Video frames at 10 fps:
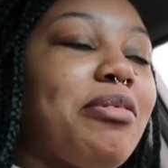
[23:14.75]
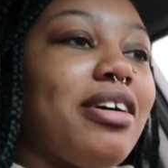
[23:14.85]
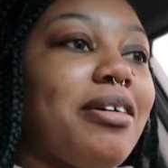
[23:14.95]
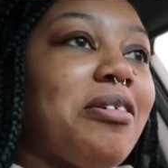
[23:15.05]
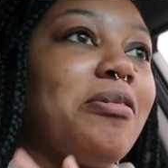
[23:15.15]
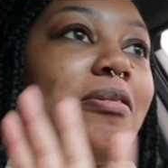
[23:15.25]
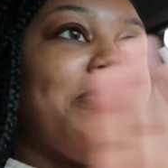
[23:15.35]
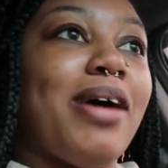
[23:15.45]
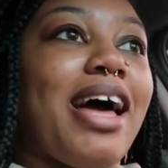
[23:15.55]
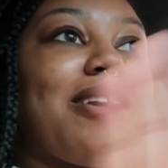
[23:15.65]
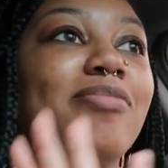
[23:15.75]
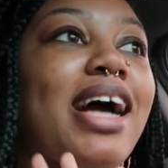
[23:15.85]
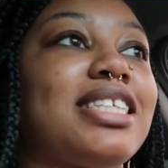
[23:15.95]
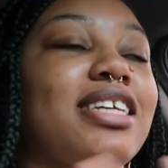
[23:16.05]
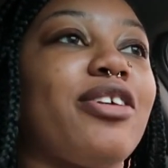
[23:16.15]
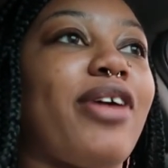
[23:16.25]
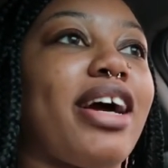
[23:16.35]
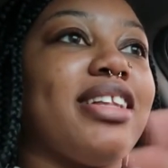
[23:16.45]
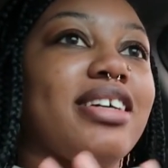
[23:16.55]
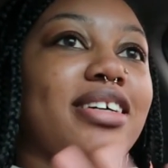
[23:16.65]
But back to the
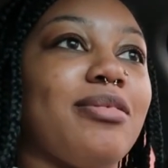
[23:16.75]
regular